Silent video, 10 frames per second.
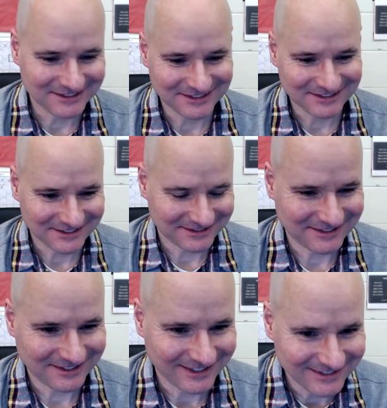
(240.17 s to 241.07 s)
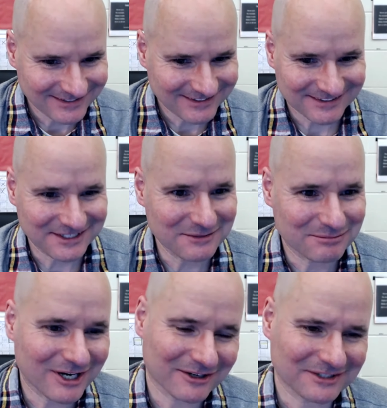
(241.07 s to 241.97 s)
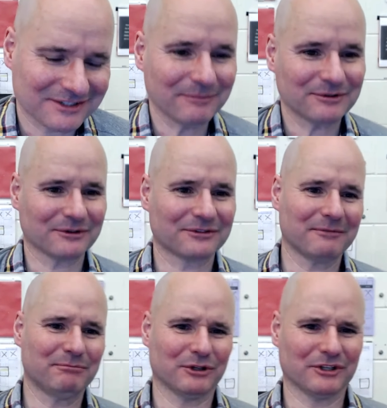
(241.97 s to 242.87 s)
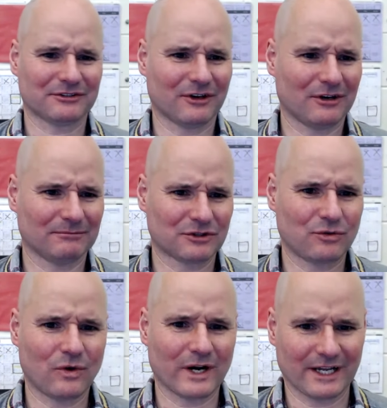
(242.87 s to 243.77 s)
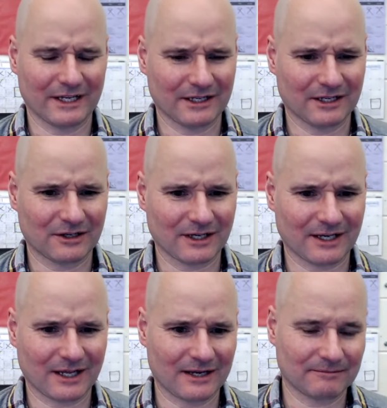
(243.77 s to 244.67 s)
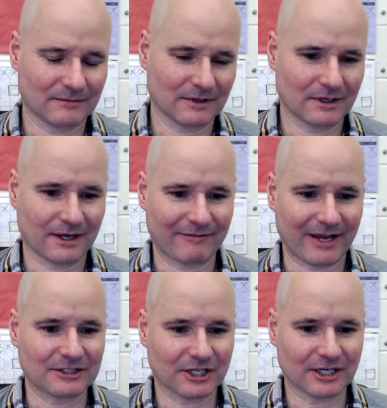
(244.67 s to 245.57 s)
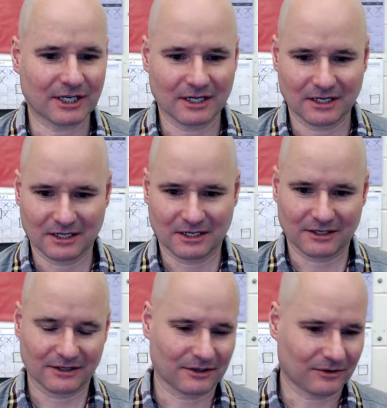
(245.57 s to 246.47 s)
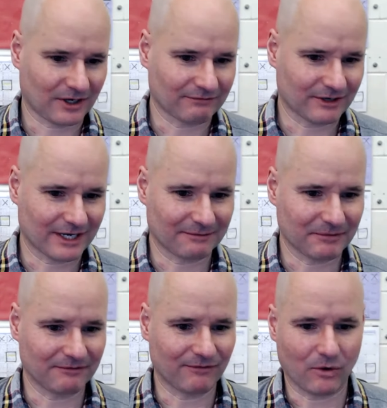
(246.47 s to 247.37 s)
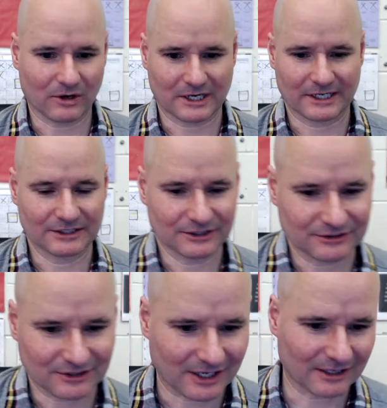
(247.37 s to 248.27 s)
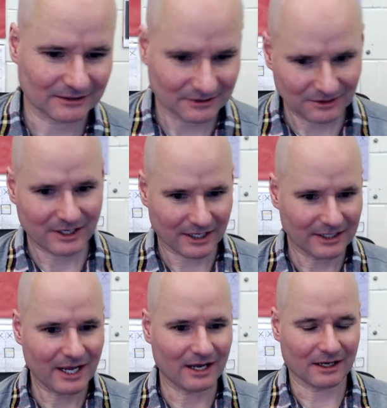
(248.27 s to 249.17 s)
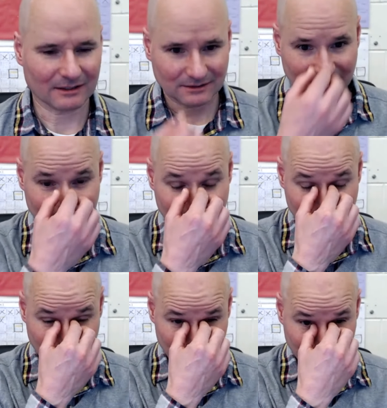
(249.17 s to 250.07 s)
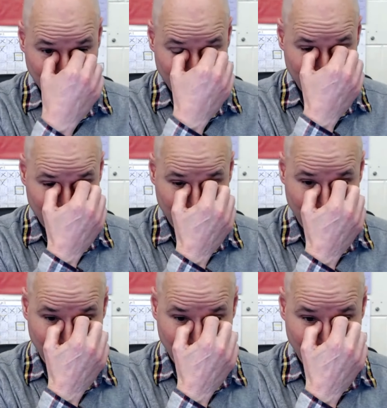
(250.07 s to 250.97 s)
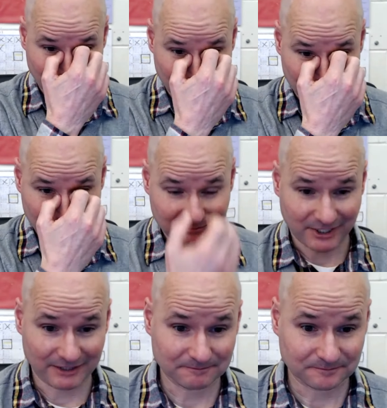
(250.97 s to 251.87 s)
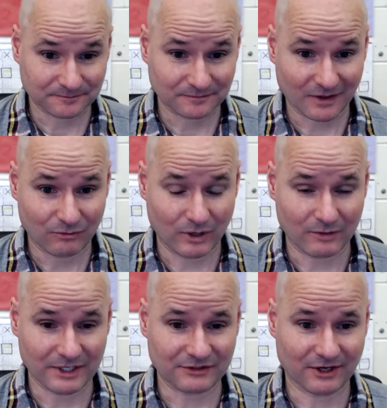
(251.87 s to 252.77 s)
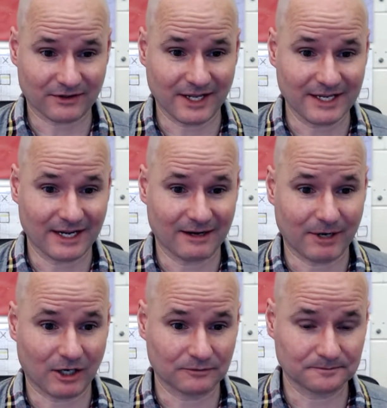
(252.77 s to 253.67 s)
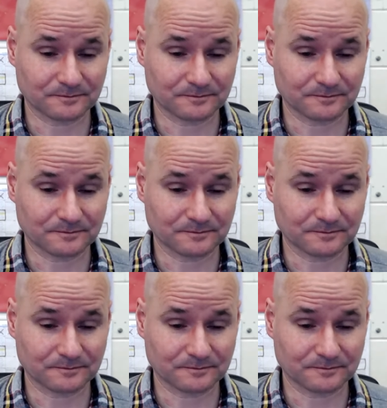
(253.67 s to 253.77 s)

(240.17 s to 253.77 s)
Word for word: this is deep water. It seems so simple. The Psalm 20. You know, I imagine, you know, I've read it before and just kind of, okay, yeah, let's do this. But when we start thinking about